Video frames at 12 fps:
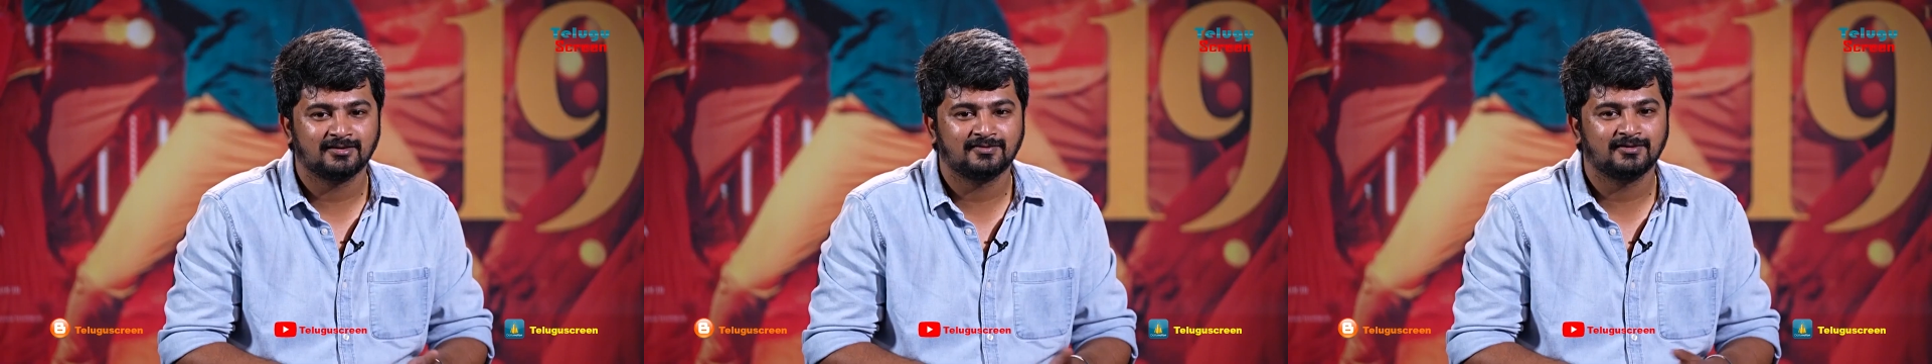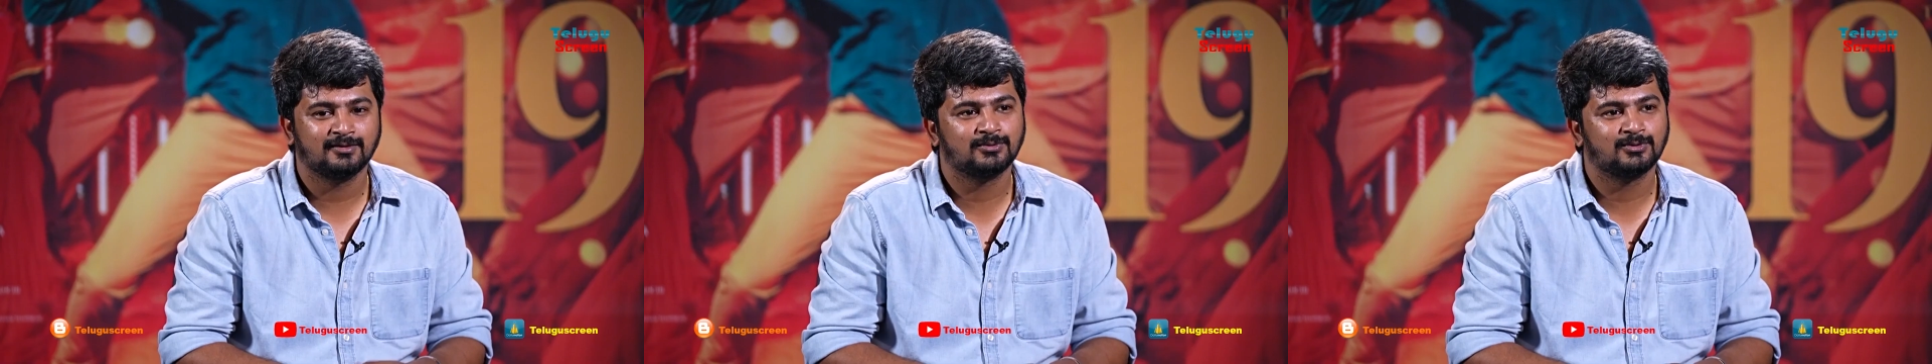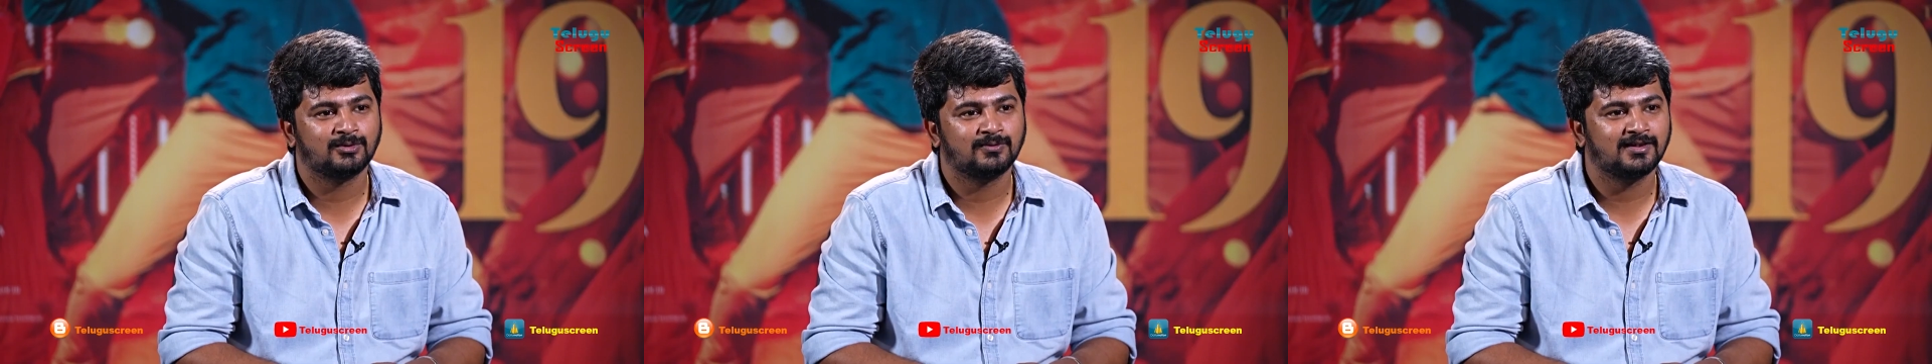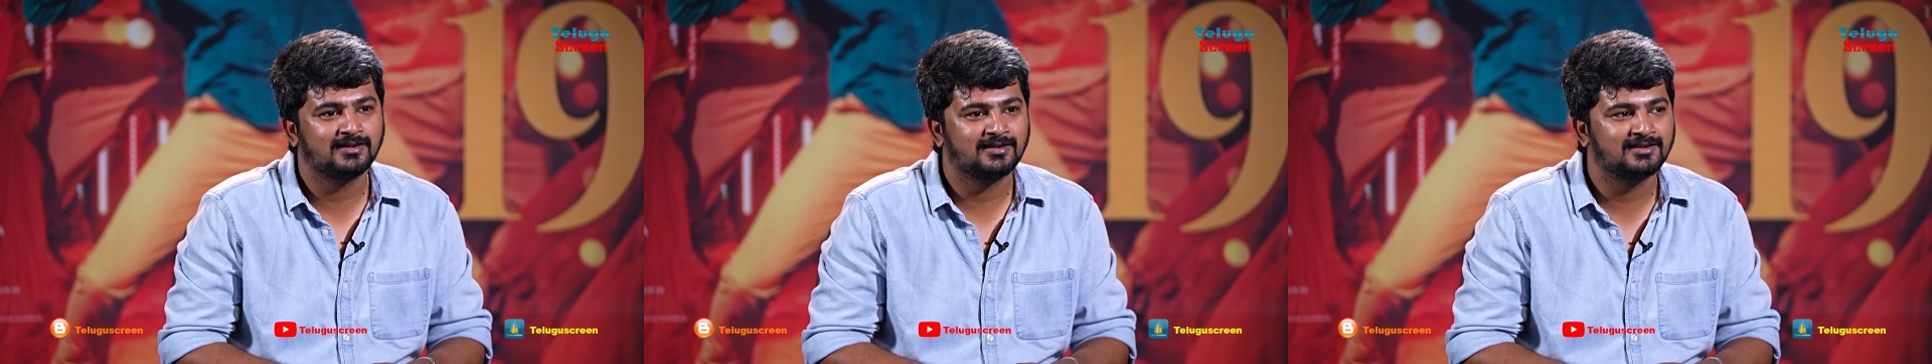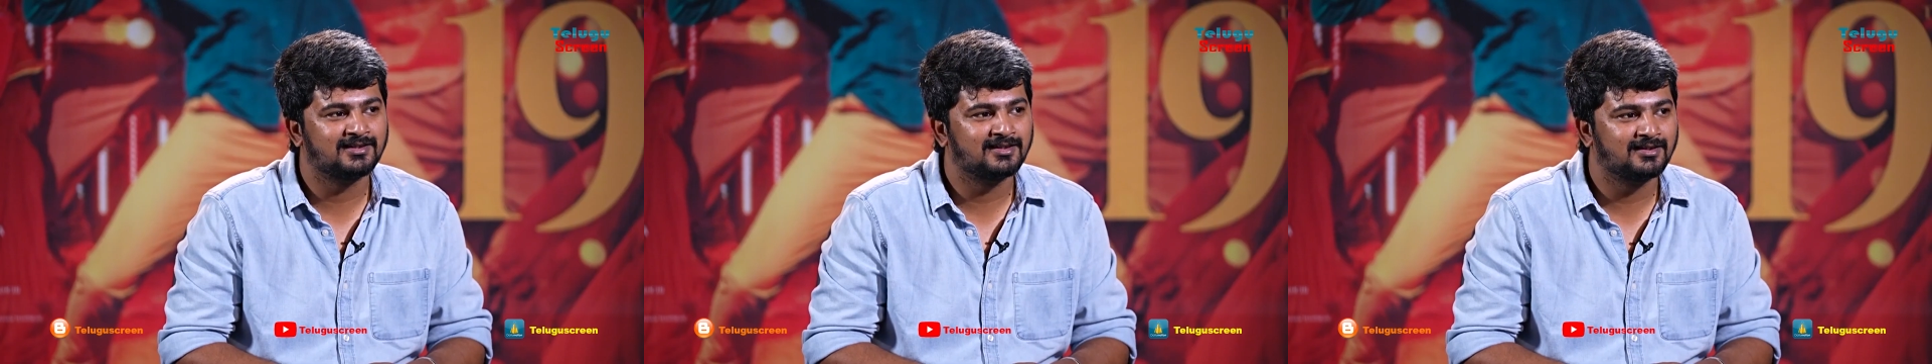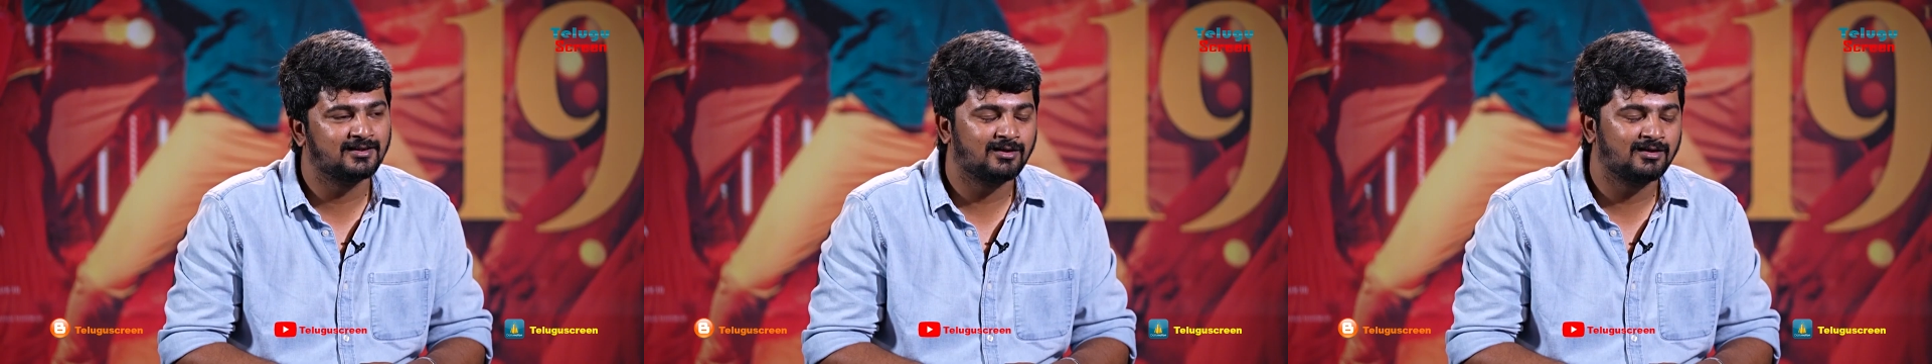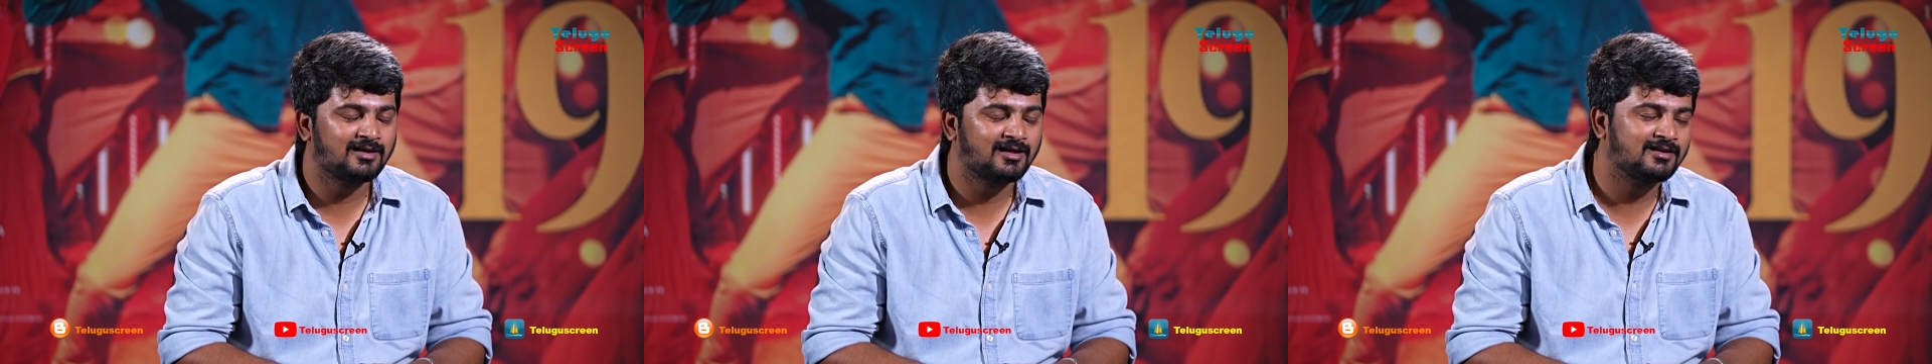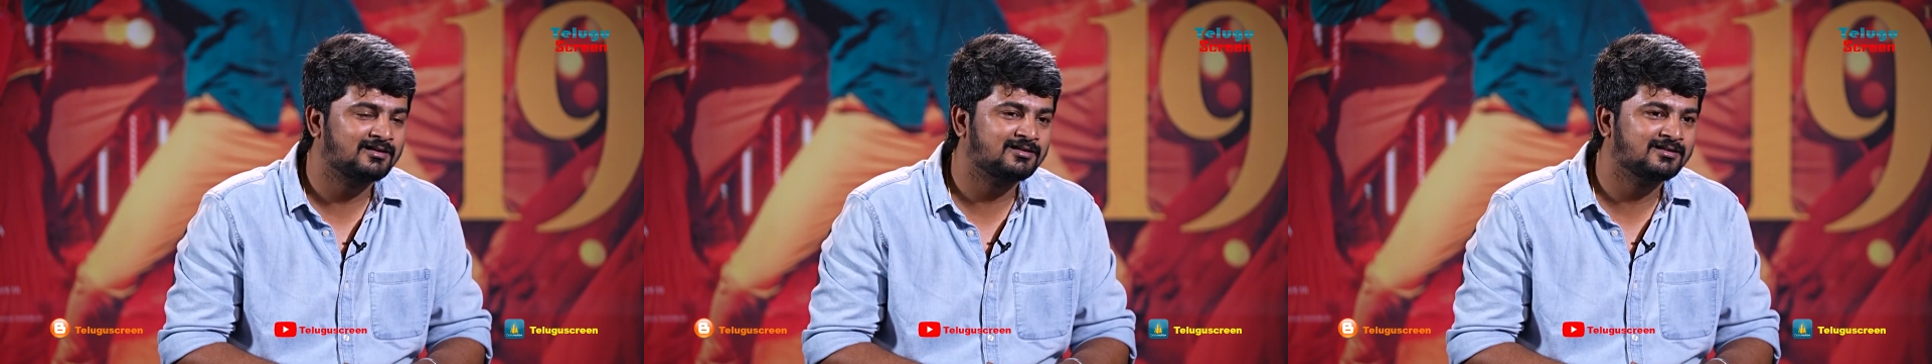film so well that he's taking all
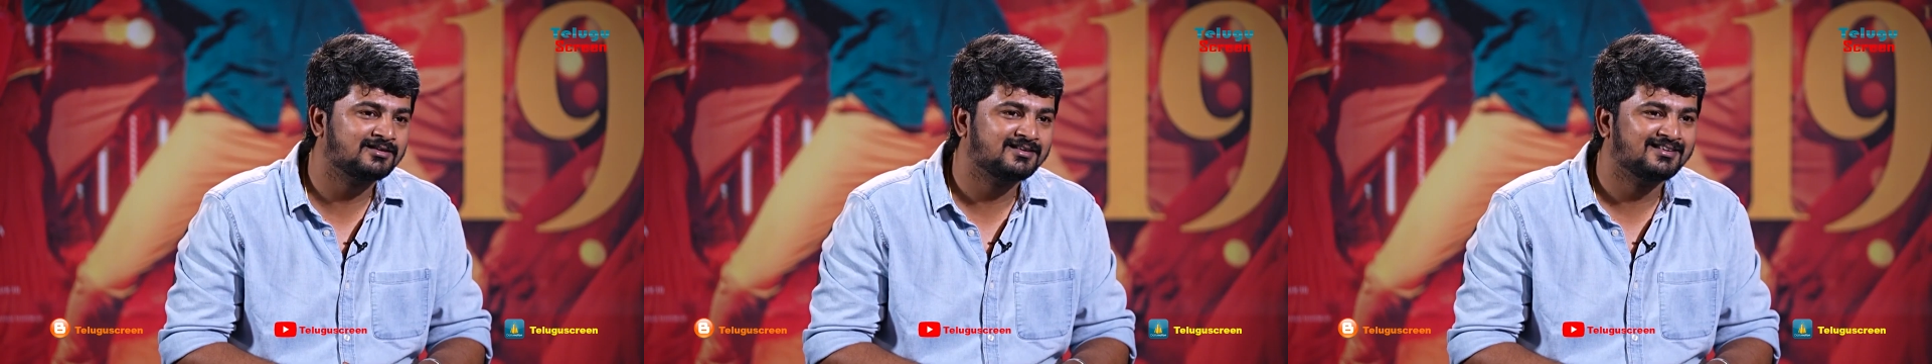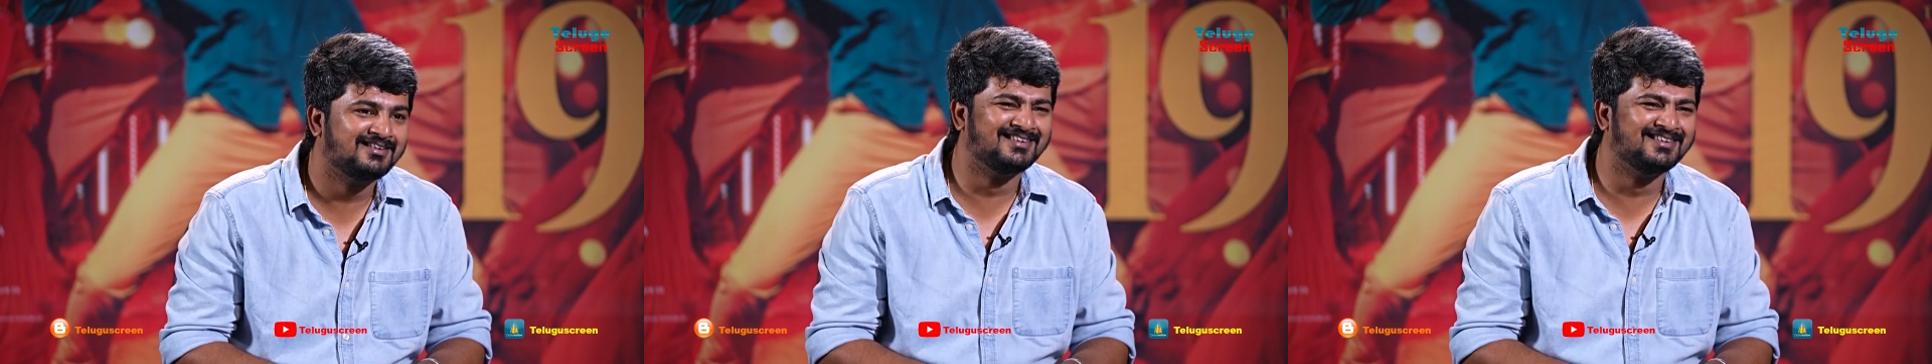credits. Oh,